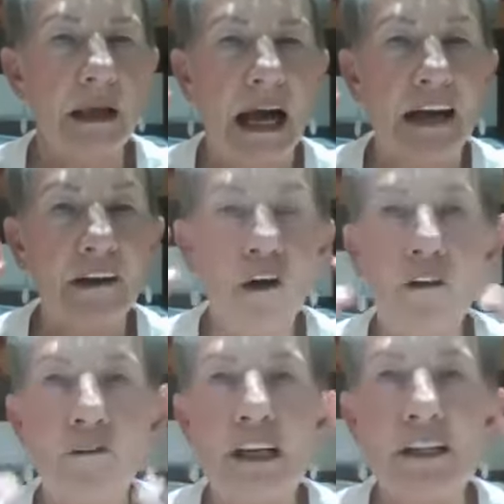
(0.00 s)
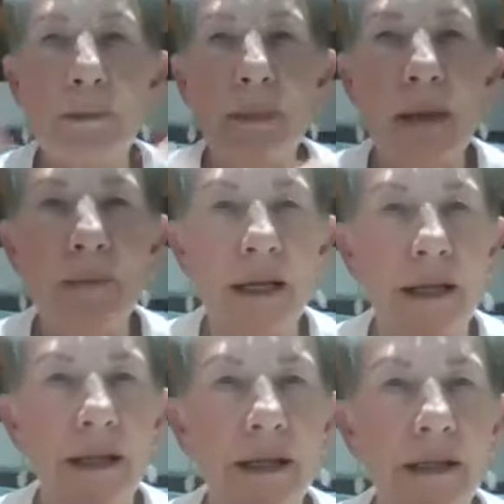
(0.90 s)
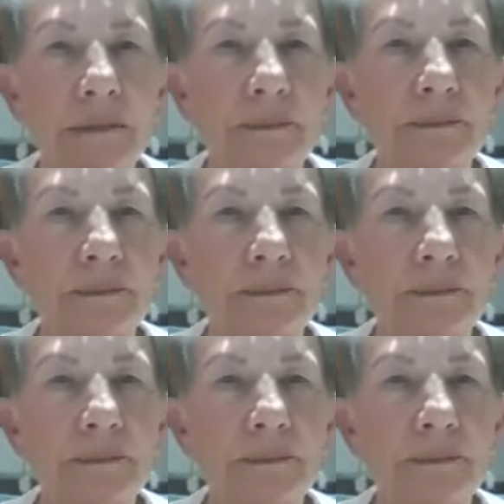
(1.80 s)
I don't know if there's a Pamela here,